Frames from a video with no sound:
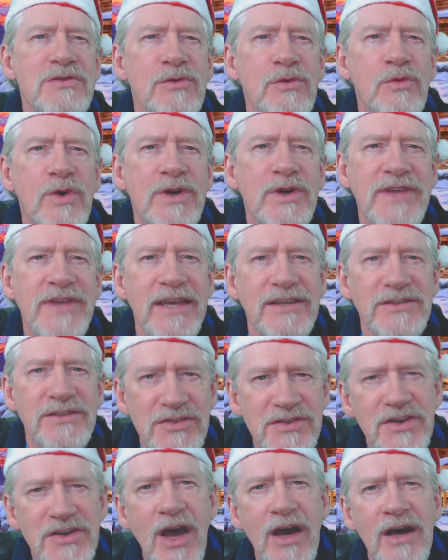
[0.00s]
was as
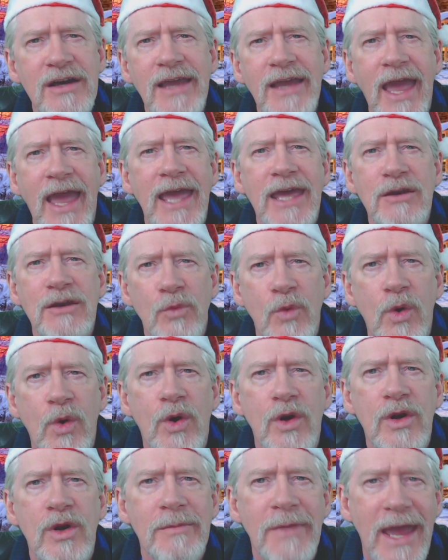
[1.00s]
snug and
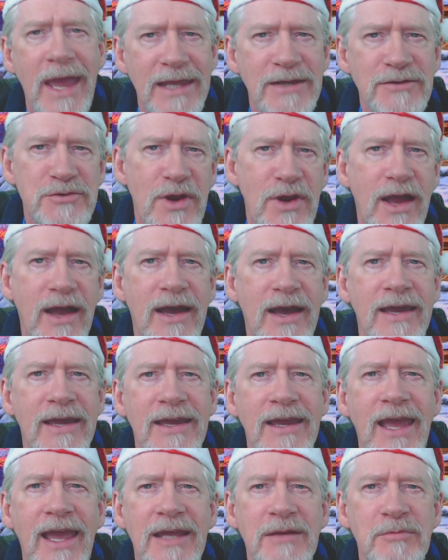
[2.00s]
warm and dry
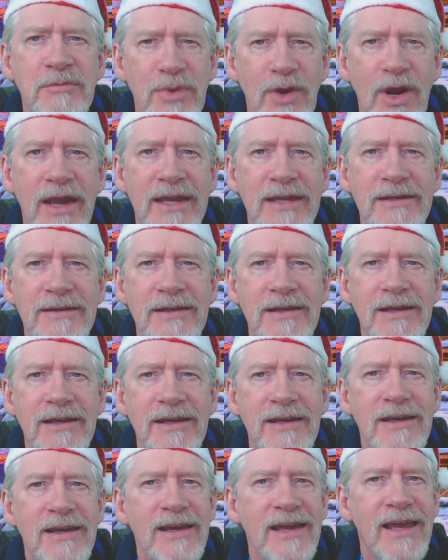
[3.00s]
and bright
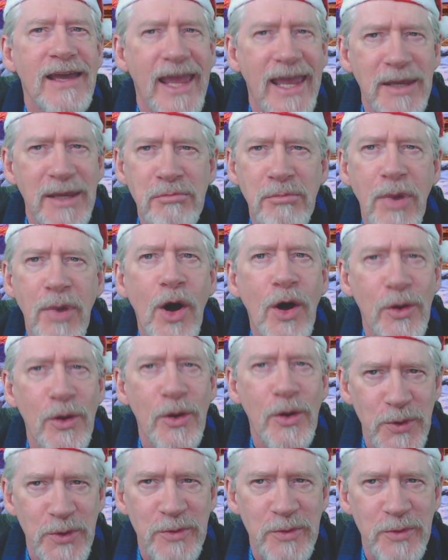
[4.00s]
a
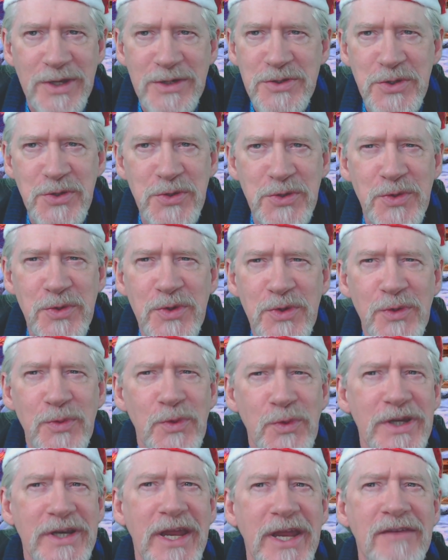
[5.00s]
ballroom as you
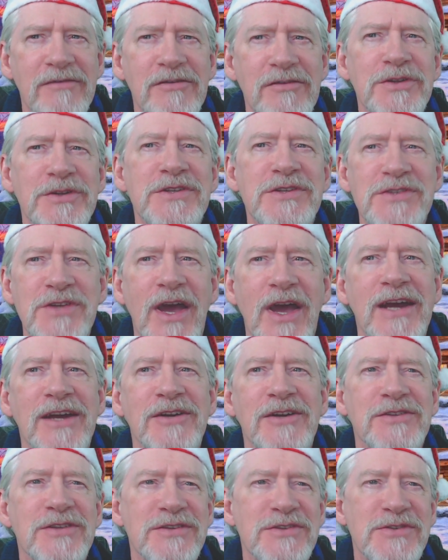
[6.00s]
would ever
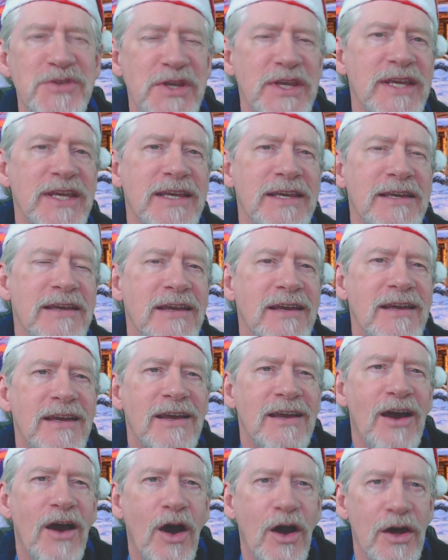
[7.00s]
desire to see
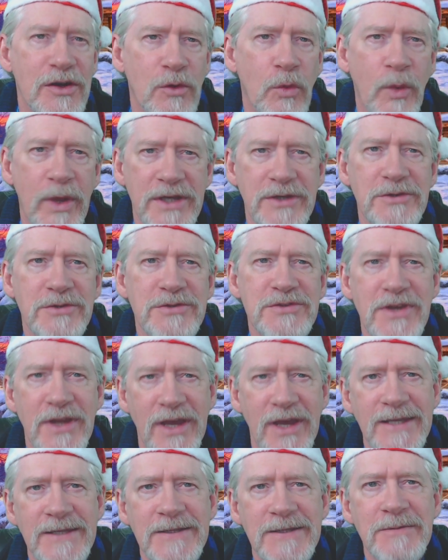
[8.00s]
on a winter's
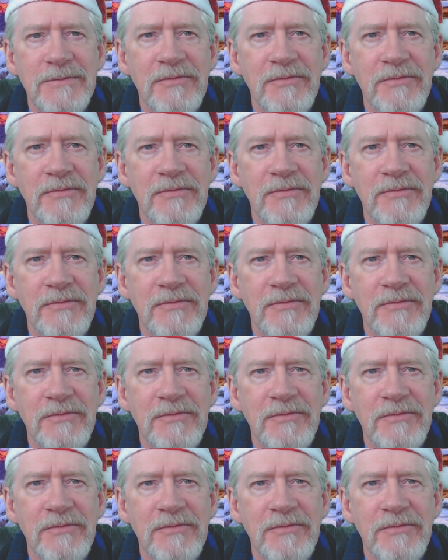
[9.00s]
night.